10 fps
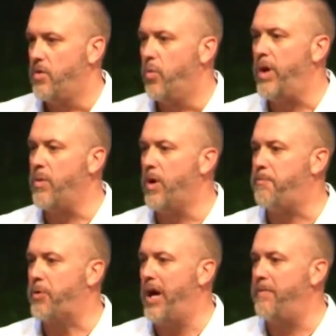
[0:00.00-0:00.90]
We will
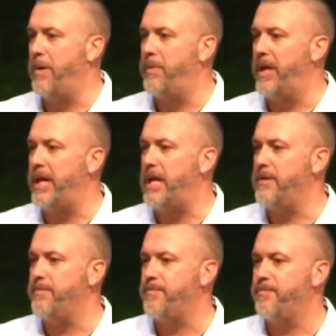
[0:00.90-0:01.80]

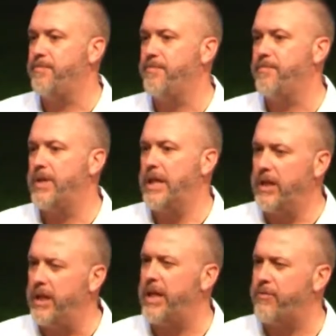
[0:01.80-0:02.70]
probably
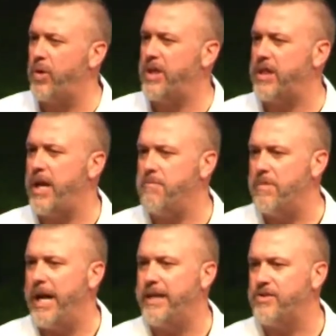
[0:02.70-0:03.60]
live with a
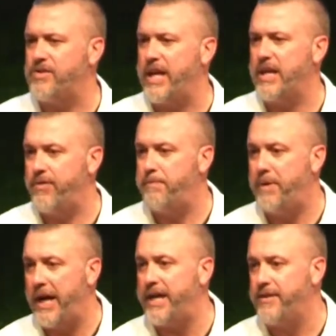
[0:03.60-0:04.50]
mindset of a
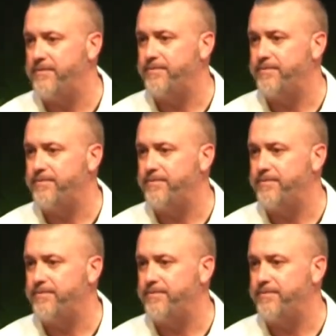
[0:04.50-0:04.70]
bite,